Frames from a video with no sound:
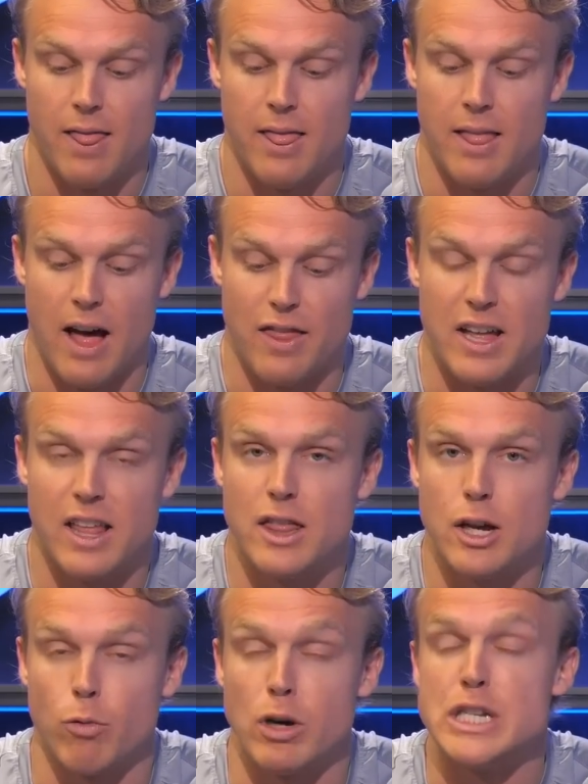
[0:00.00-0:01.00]
I think
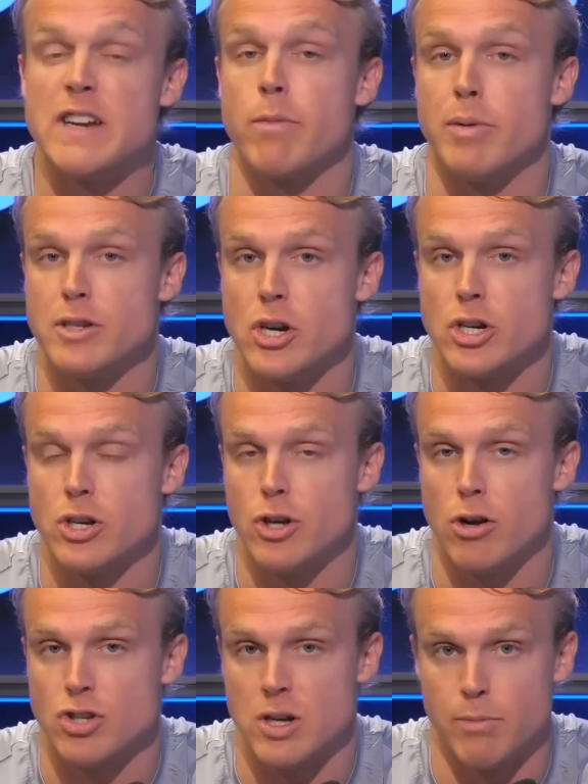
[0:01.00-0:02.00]
the receiver position is
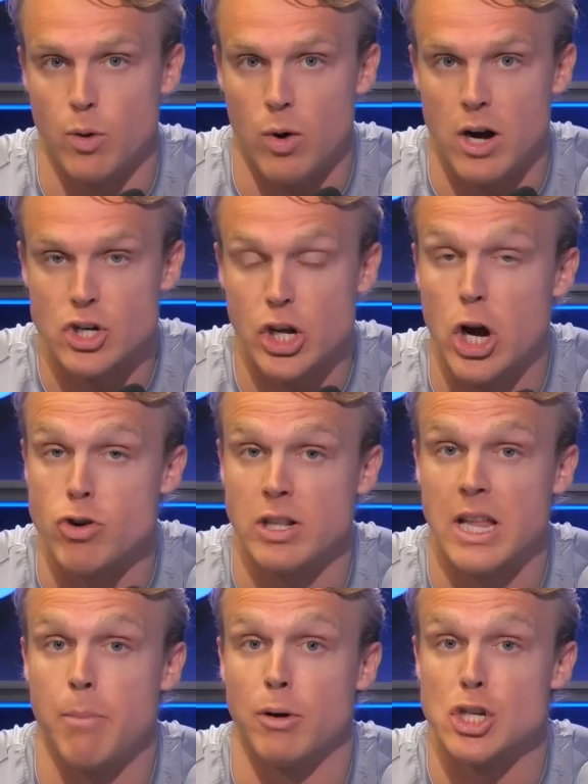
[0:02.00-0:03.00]
also something to watch. Keandre
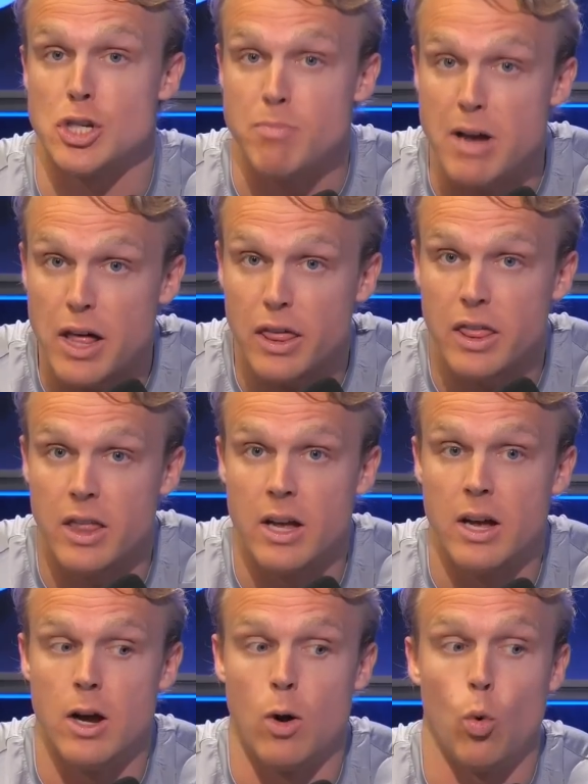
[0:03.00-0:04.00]
Lambert Smith
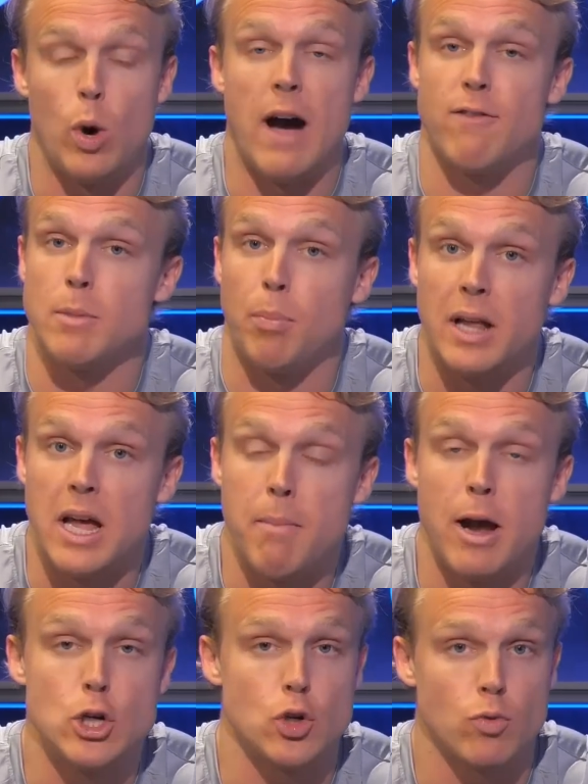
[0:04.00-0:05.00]
will have to play a
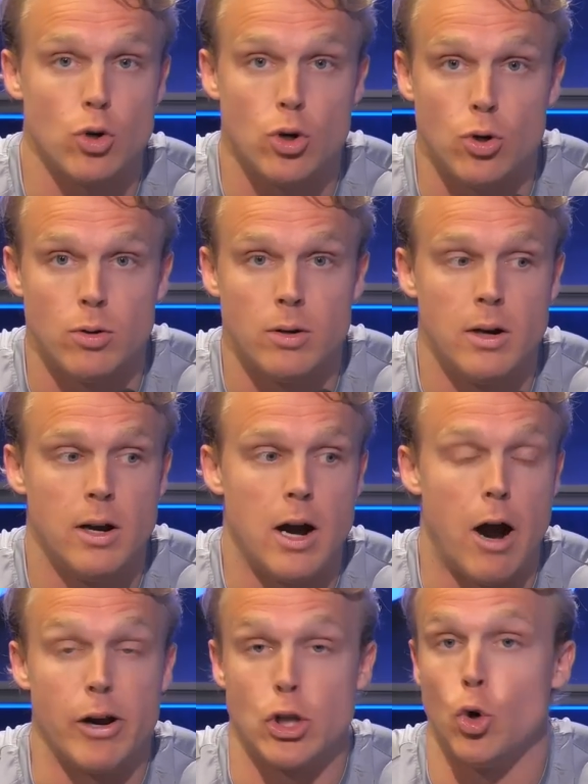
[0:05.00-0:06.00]
major role. I
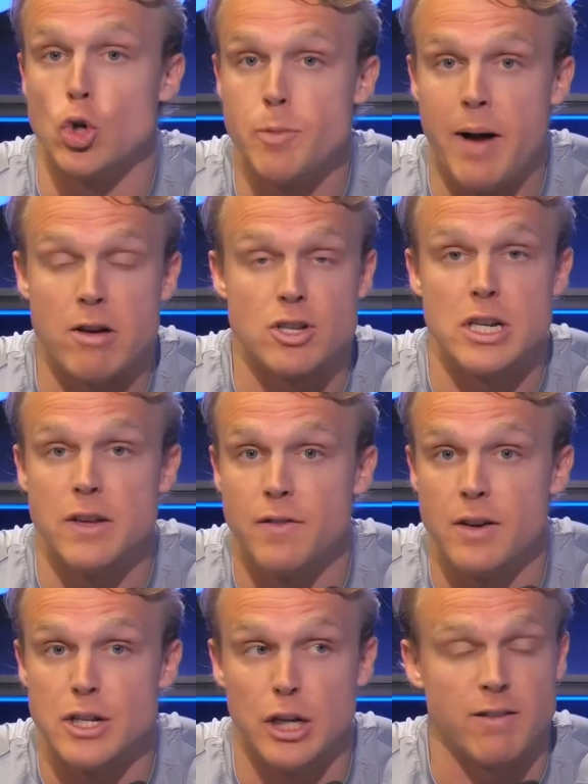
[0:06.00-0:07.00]
already told you about
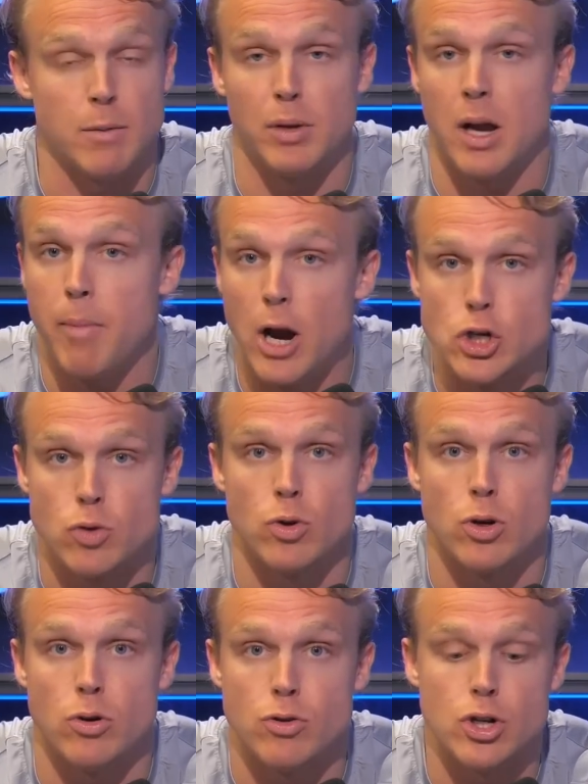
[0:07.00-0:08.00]
Cephas. He'll have to play a major
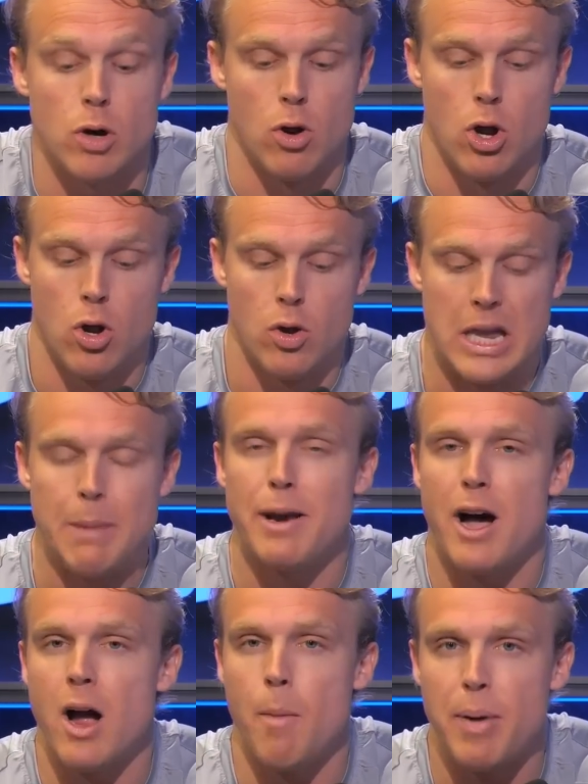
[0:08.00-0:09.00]
role. So keep an
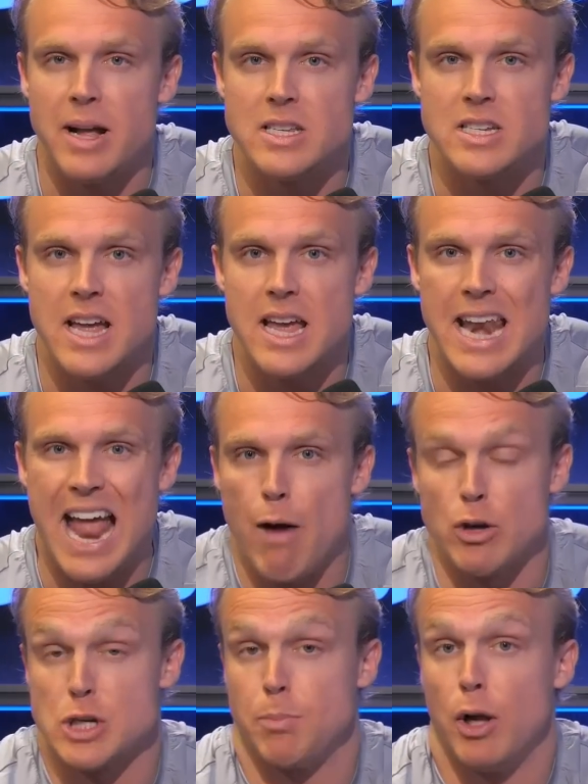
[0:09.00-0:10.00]
eye on Penn State and how
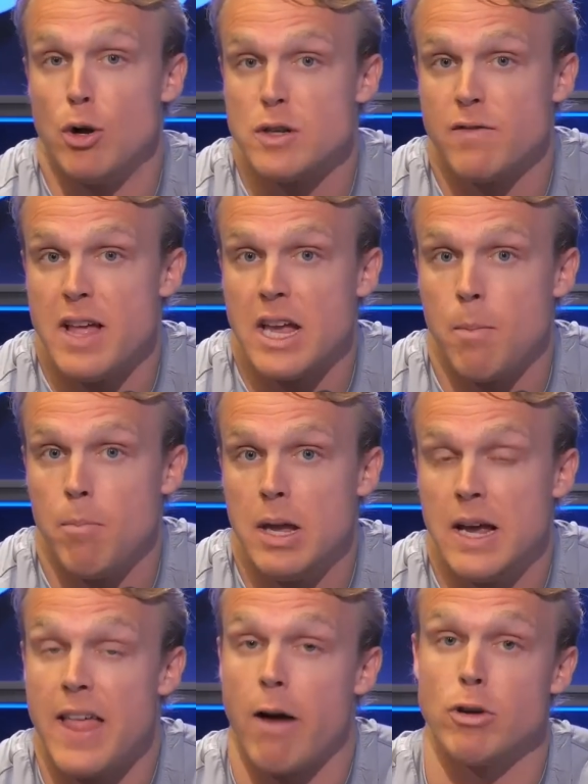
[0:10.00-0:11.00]
explosive they can be
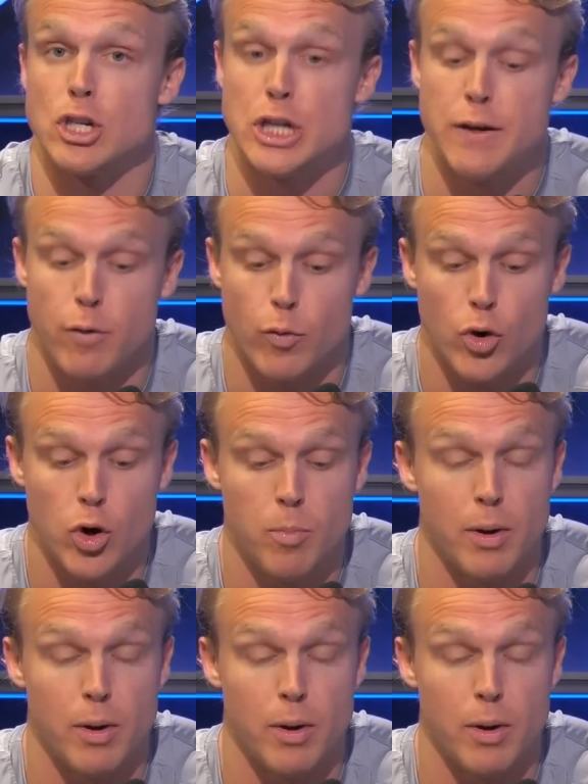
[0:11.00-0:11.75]
in that receiver room.